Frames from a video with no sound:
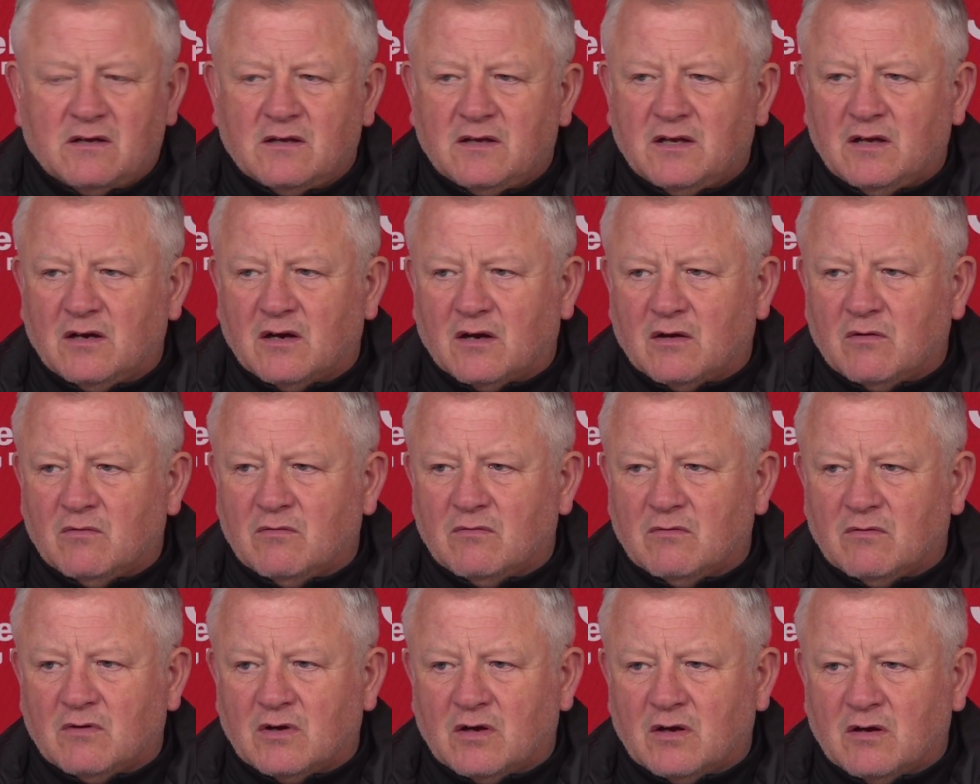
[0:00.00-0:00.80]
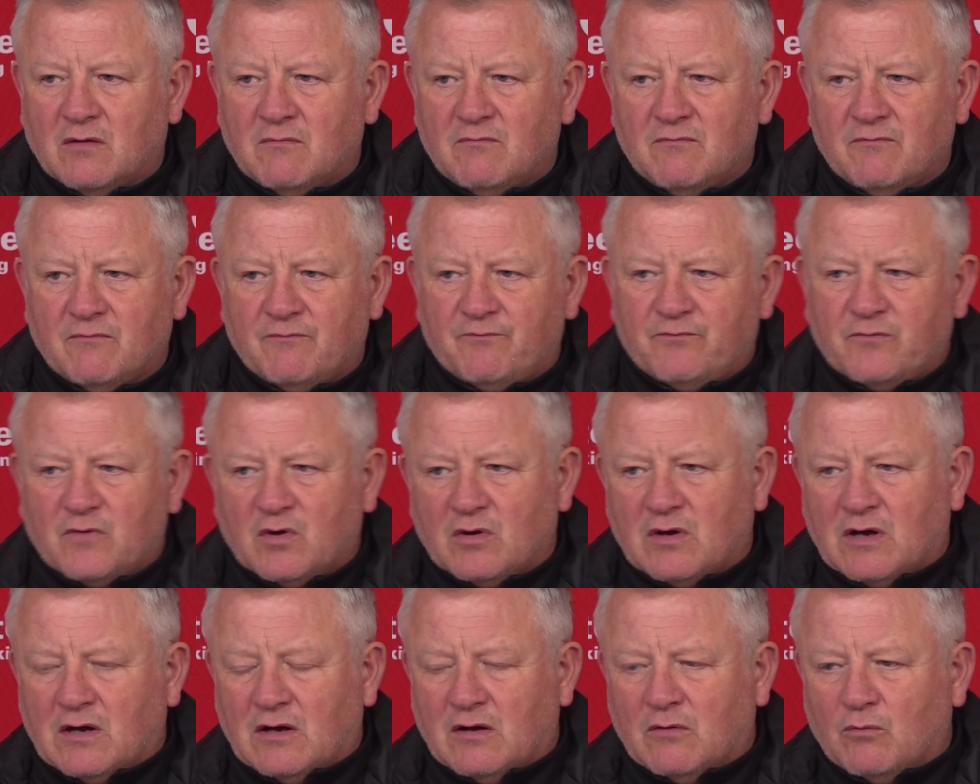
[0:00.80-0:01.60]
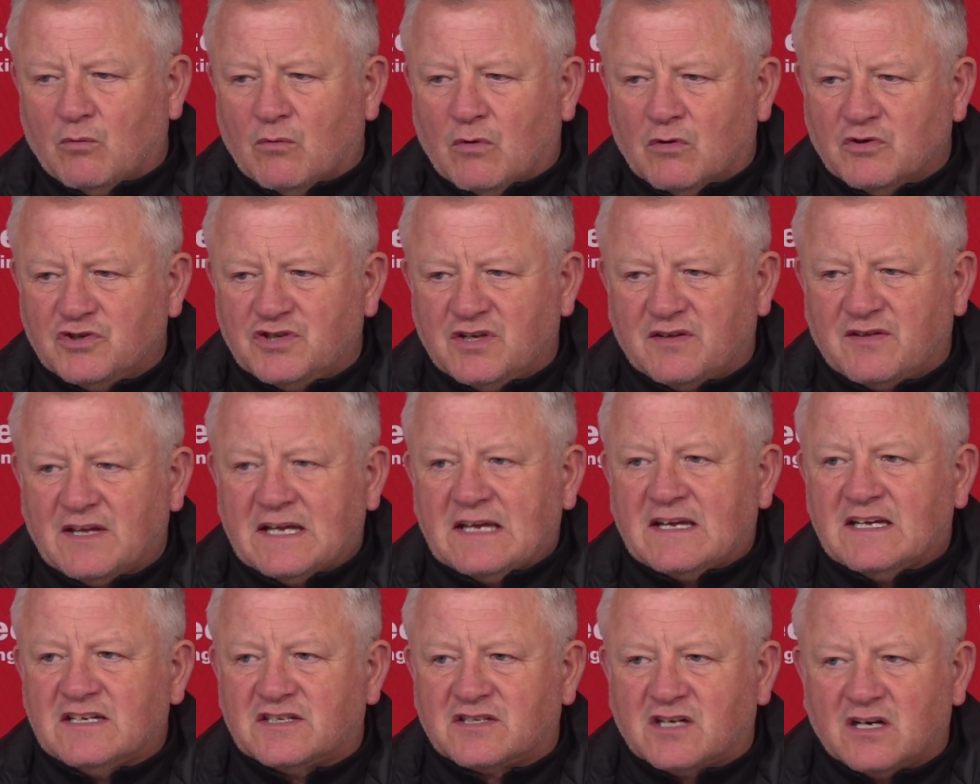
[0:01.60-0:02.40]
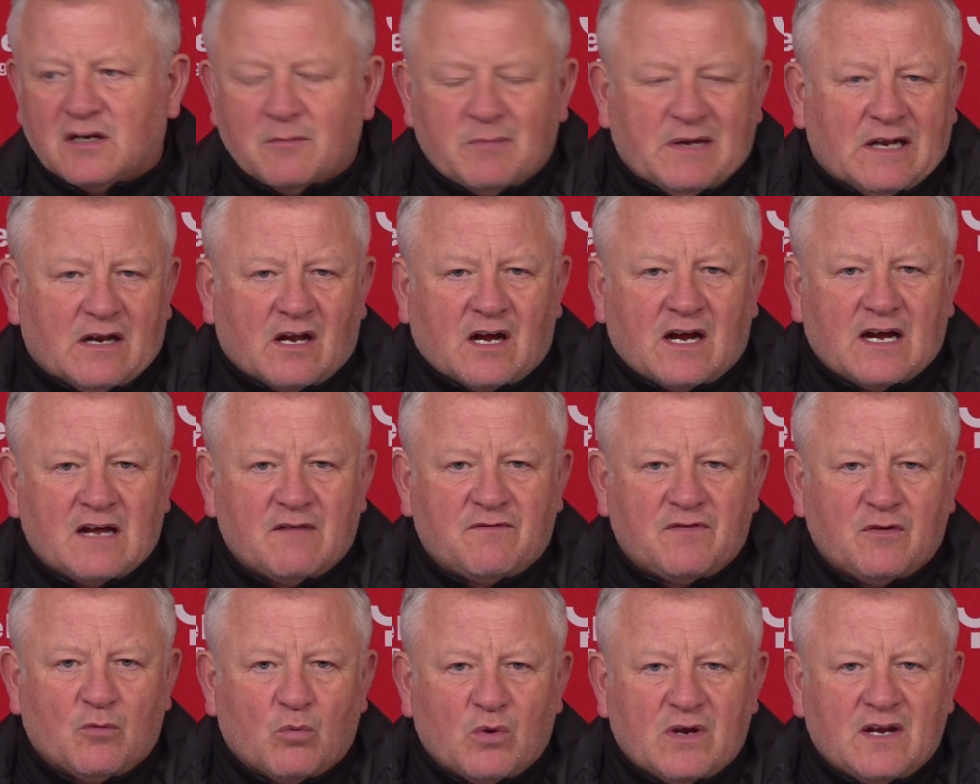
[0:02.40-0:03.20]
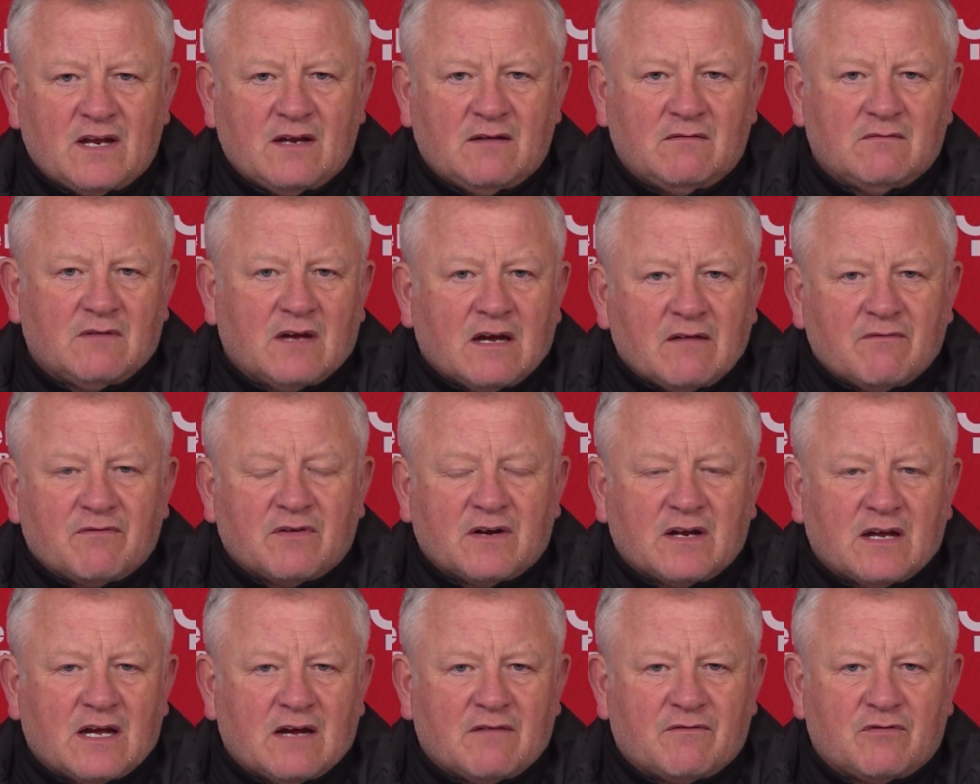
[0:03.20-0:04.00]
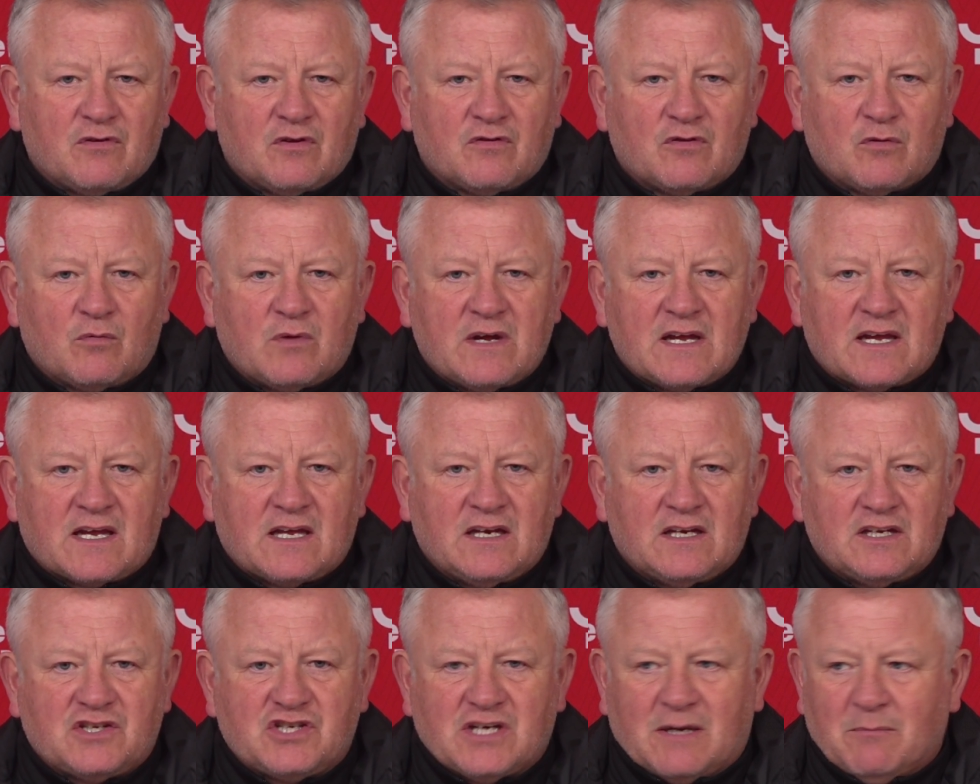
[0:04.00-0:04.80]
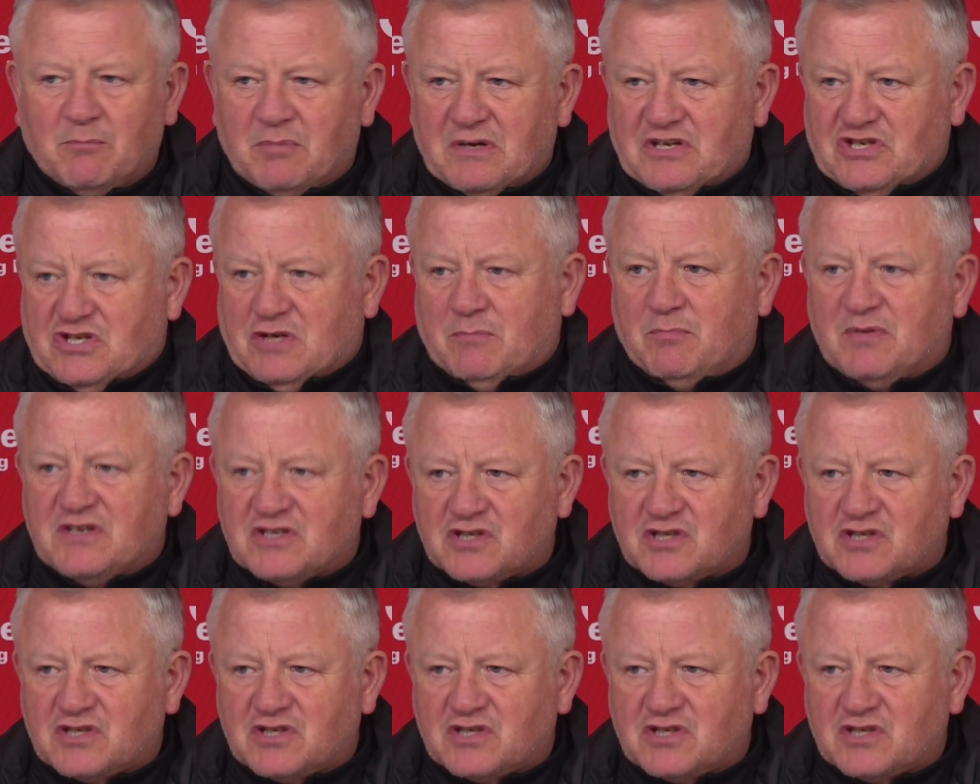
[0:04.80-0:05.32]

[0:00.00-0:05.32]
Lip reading: You know, what do you think it's going to be like if you're winning every other week in the Championship?